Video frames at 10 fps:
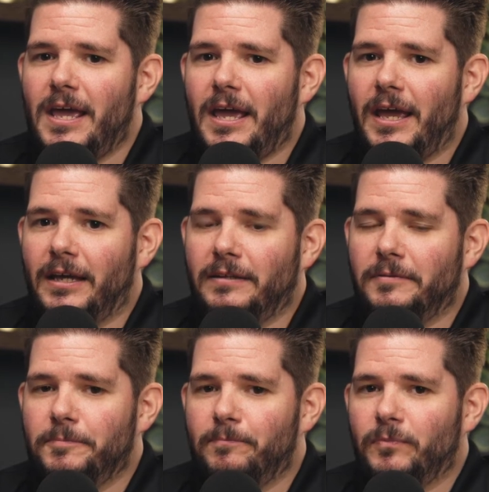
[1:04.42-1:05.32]

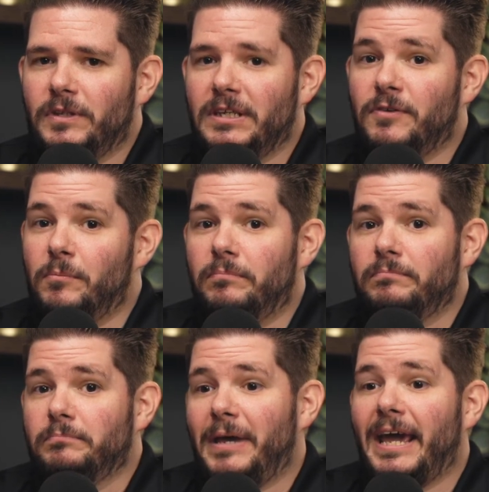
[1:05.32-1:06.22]
and even
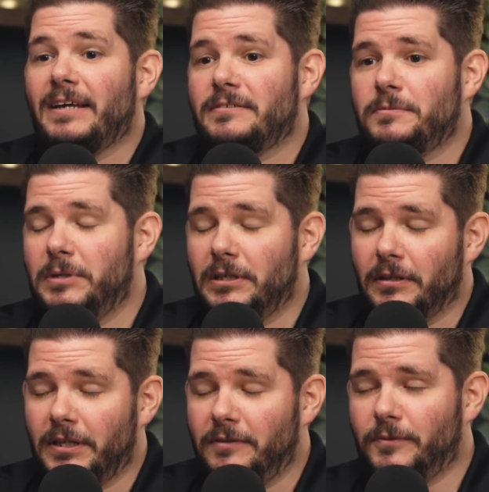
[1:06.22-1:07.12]
past being a
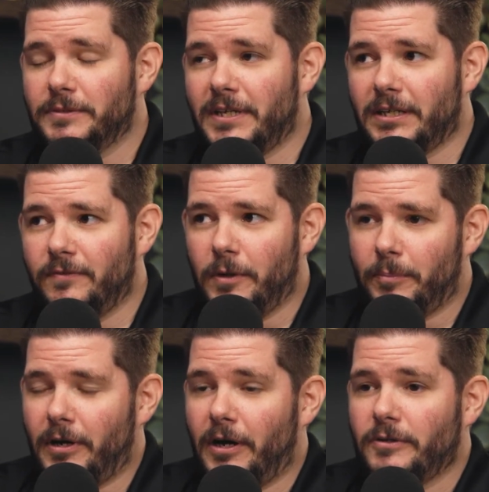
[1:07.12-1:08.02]
lead full stack
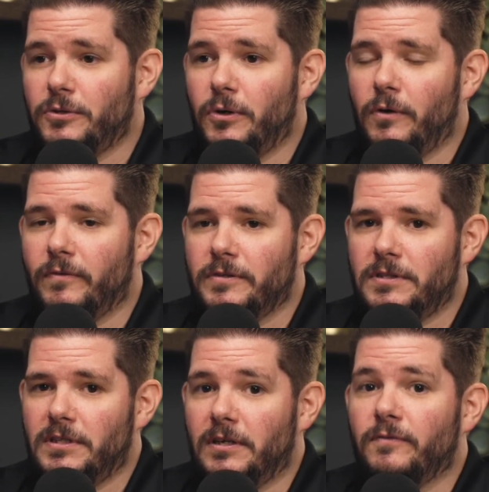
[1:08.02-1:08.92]
developer, I also
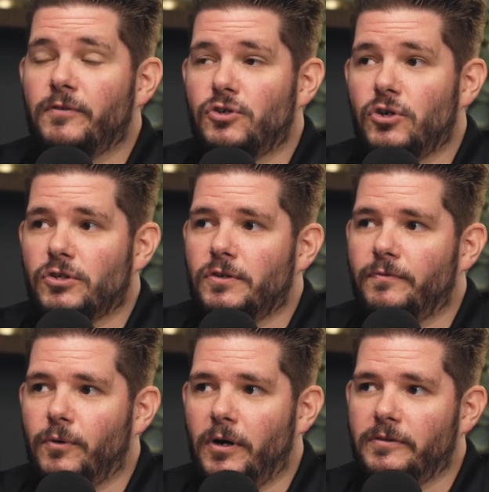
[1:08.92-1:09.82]
oversee the infrastructure
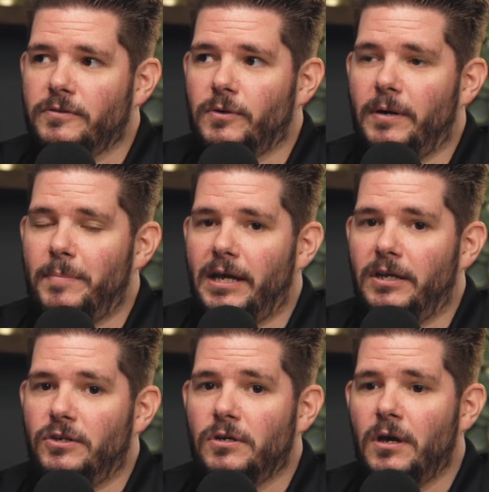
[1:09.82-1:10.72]
for us. So I
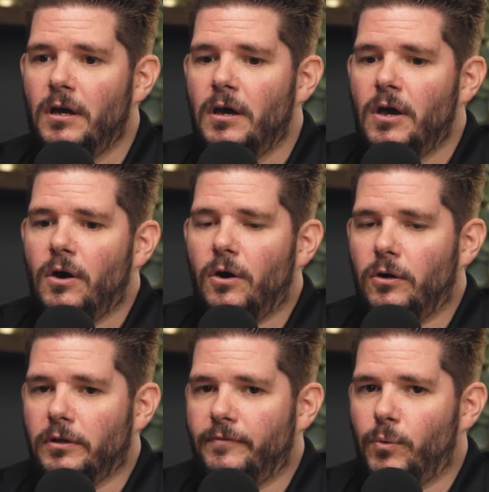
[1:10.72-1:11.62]
manage
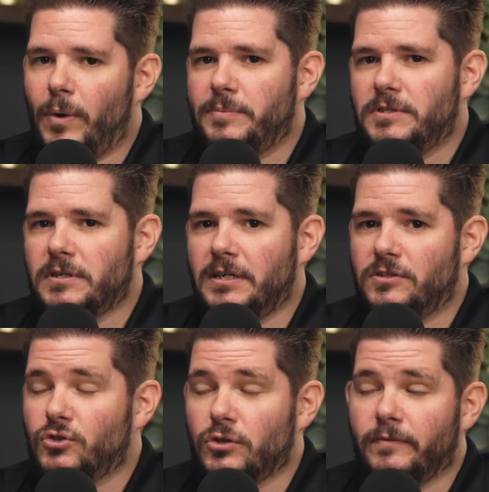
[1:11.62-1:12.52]
all of the website
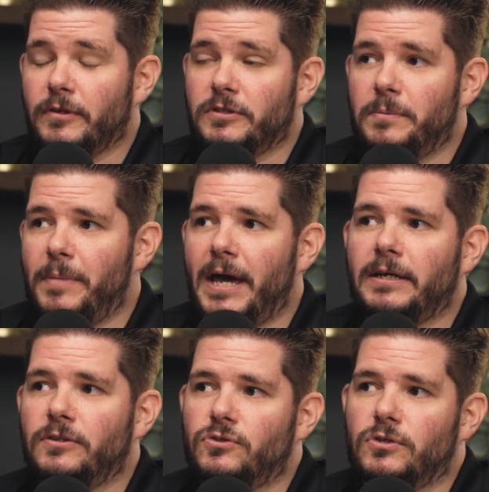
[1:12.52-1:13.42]
servers, the
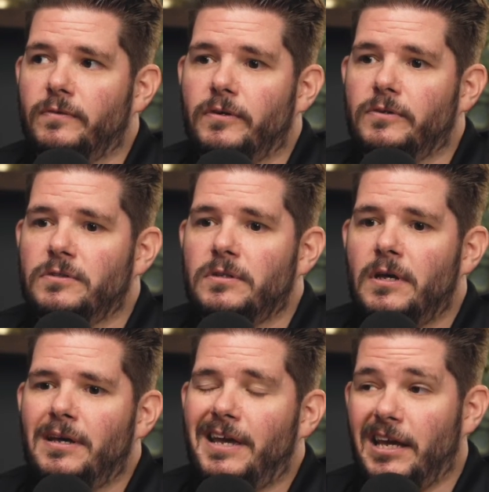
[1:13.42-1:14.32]
backend servers,
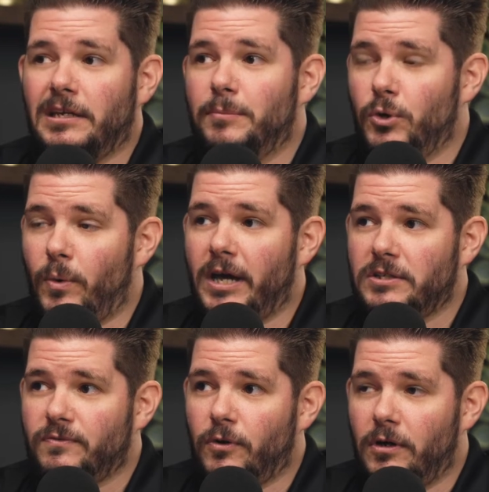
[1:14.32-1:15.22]

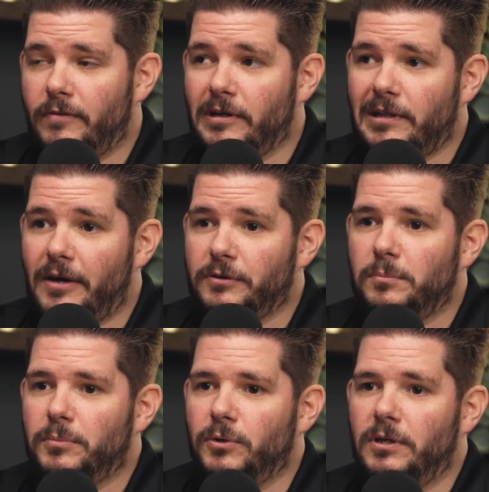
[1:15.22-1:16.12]
AWS for all of our cloud
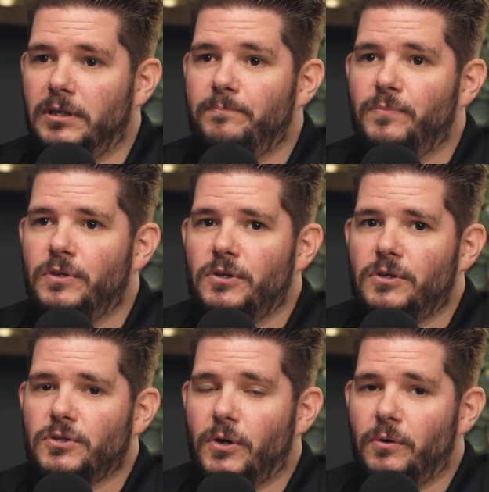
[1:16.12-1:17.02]
computing.
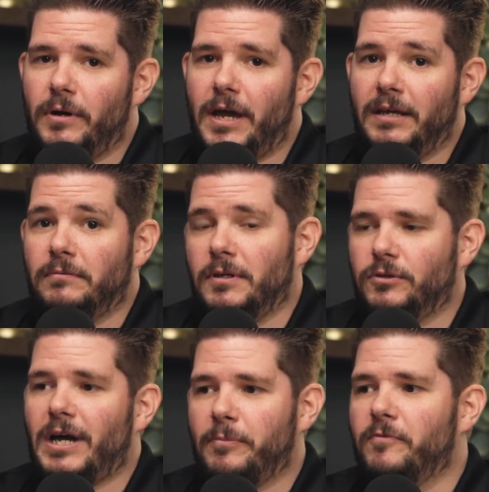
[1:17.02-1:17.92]
So, and on
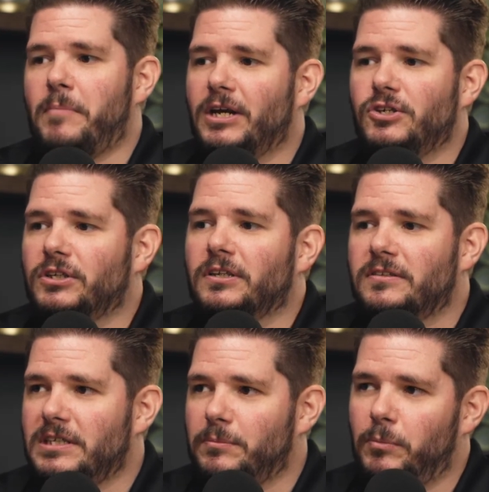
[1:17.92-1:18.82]
top of managing the
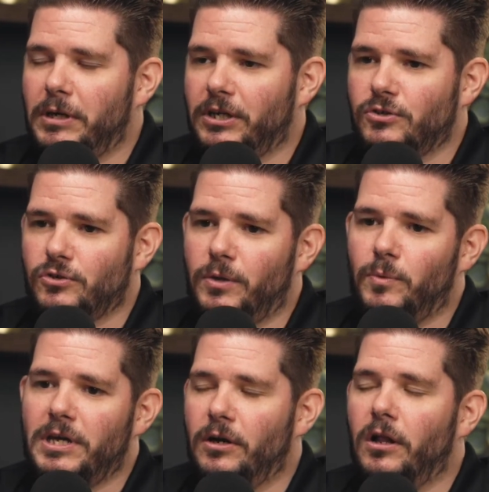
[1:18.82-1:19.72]
team and making sure that
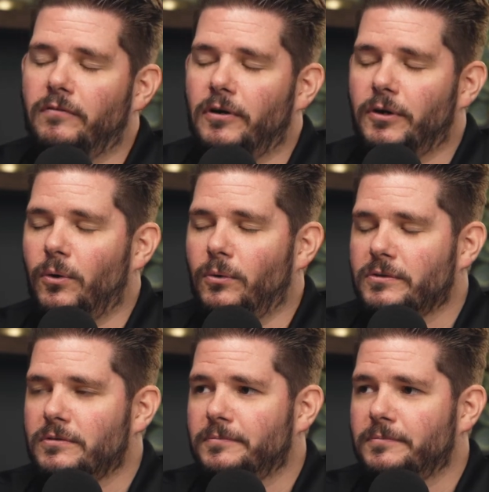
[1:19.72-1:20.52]
we hit all of our goals.